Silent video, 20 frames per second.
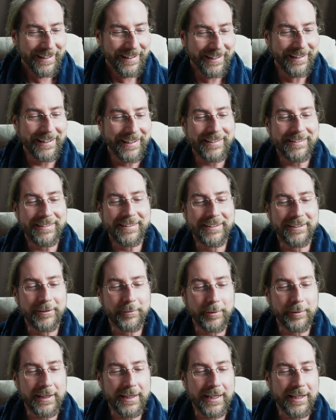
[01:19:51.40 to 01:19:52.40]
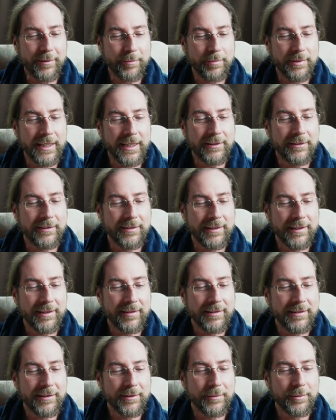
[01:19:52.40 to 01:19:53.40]
That's good. Well, guys, back to
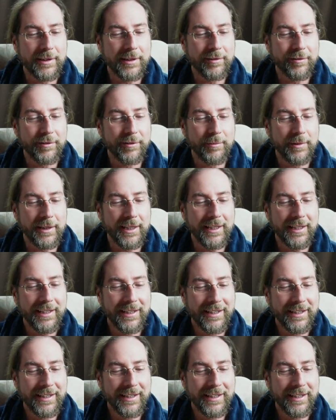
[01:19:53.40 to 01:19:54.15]
Tesla Twitter for me.